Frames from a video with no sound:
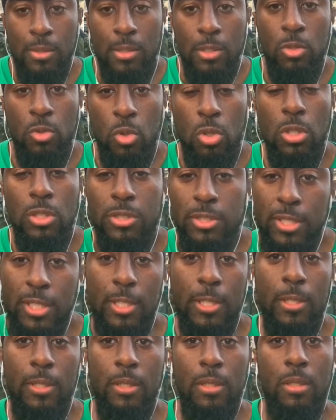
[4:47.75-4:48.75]
you gonna
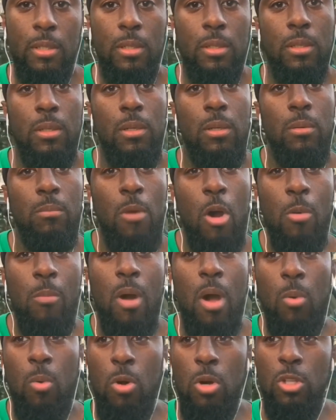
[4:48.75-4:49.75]
see. Mark
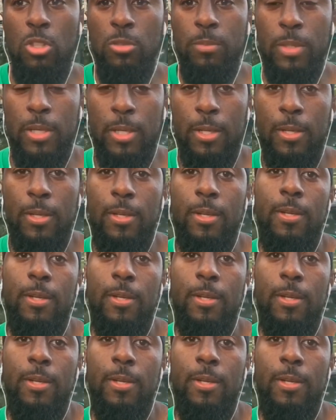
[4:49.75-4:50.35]
my words, man.